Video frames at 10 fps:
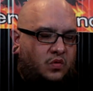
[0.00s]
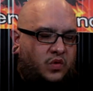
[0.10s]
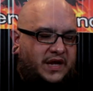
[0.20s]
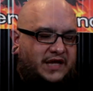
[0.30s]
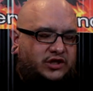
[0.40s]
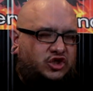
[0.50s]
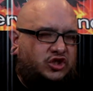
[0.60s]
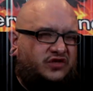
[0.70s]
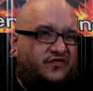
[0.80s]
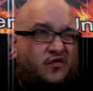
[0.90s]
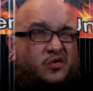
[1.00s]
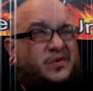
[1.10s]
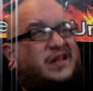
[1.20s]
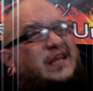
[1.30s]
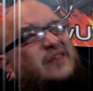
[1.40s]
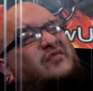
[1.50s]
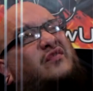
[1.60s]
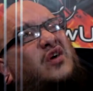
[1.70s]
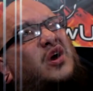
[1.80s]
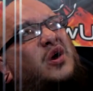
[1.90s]
which is formerly
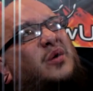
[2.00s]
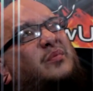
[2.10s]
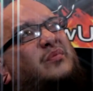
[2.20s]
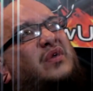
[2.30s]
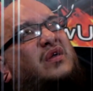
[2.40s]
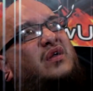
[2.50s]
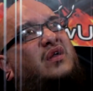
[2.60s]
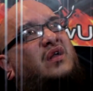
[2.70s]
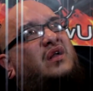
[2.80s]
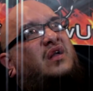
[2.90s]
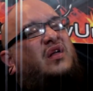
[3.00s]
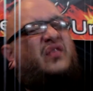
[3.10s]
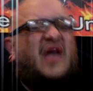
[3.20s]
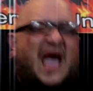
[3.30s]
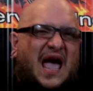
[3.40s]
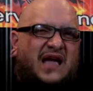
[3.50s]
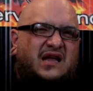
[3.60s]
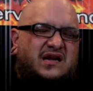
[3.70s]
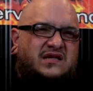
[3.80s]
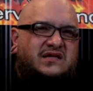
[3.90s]
from The
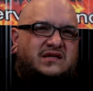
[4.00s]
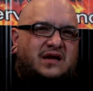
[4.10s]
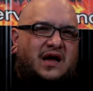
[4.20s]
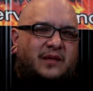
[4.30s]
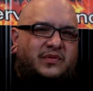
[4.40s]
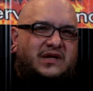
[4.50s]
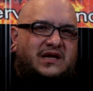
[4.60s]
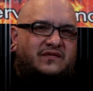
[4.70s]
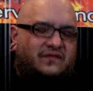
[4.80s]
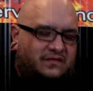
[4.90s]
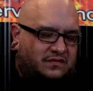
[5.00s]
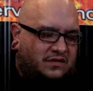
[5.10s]
Agonist, I believe.